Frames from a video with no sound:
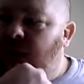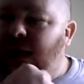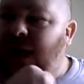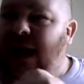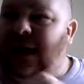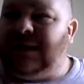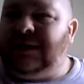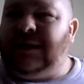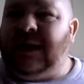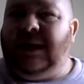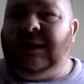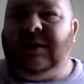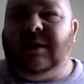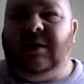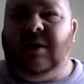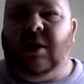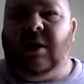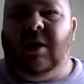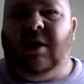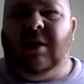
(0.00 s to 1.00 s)
a gas
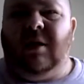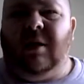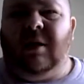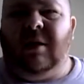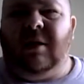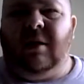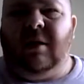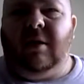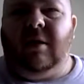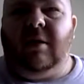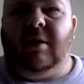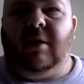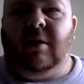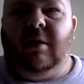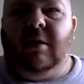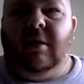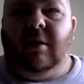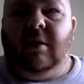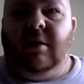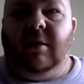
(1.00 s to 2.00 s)
station, the the the,
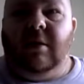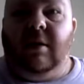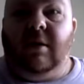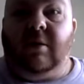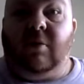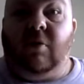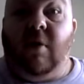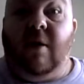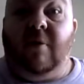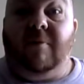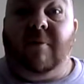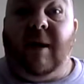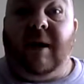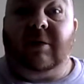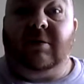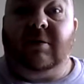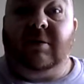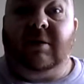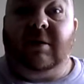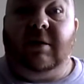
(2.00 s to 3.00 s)
the twelve
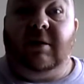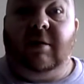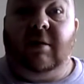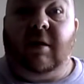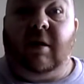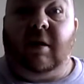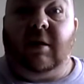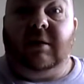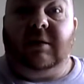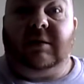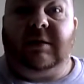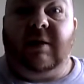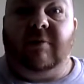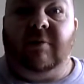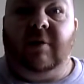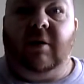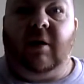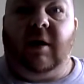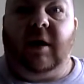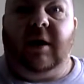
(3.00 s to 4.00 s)
packs are like
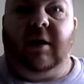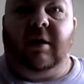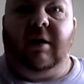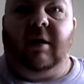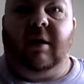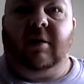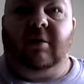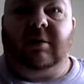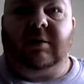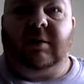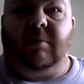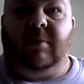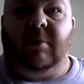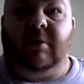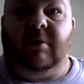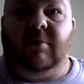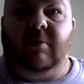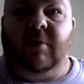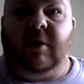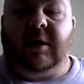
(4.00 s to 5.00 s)
seven ninety nine or
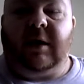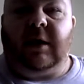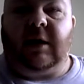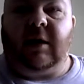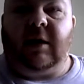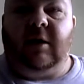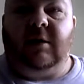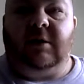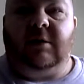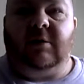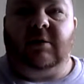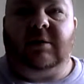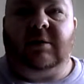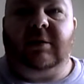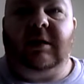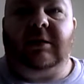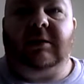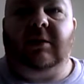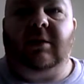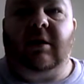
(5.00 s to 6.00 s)
something ridiculous, or
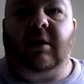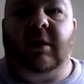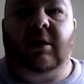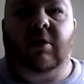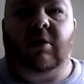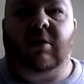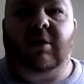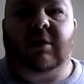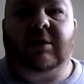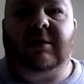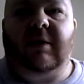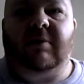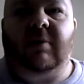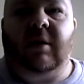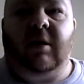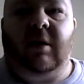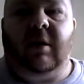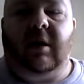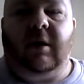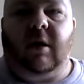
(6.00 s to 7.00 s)
six ninety nine or
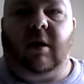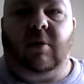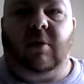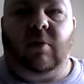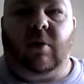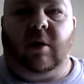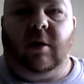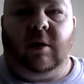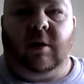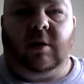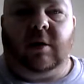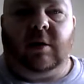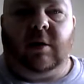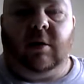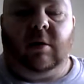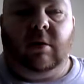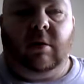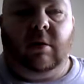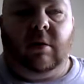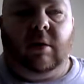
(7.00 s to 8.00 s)
seven ninety nine, one of the
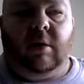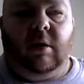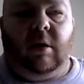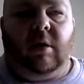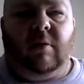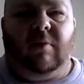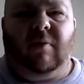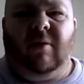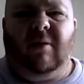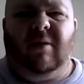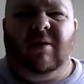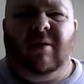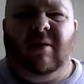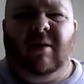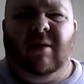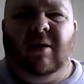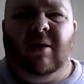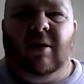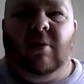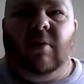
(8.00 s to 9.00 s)
two. I thought,
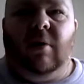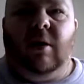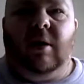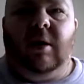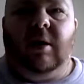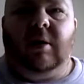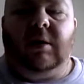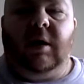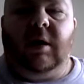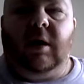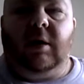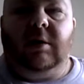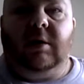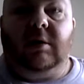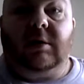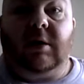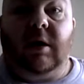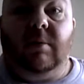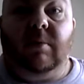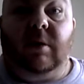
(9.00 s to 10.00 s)
why are you
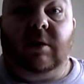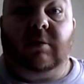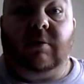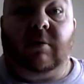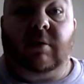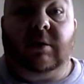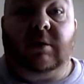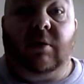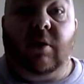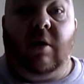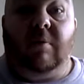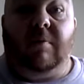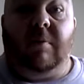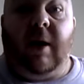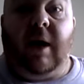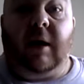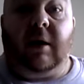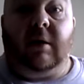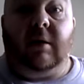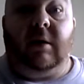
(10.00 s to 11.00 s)
charging so much for a twelve
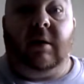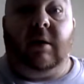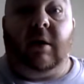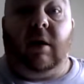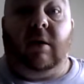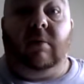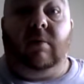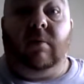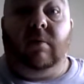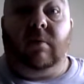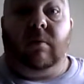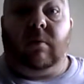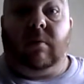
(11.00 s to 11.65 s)
pack? You know,